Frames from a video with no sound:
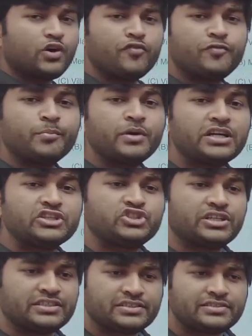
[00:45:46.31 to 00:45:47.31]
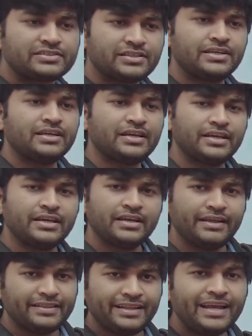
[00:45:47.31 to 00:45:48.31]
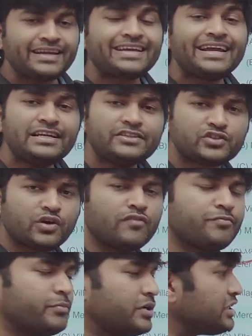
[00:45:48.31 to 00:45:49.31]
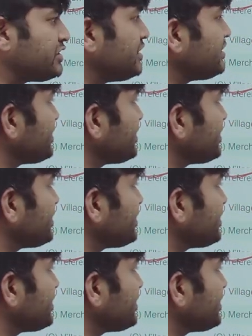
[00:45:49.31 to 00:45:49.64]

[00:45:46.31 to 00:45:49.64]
of merchants. They are guilds of merchants